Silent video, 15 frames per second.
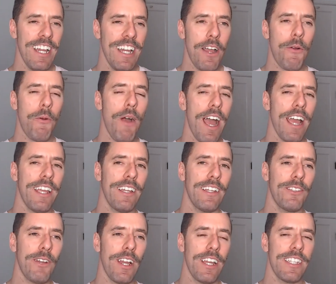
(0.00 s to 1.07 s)
Why
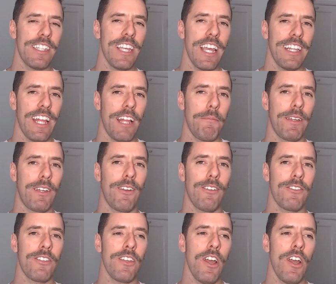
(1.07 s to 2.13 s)
do I say that?
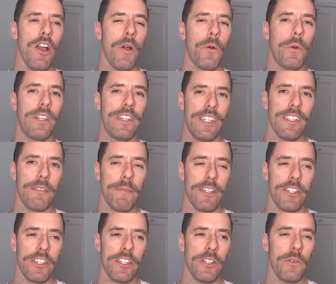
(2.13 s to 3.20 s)
Because with this
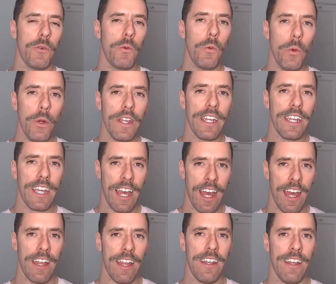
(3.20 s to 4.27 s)
machine we can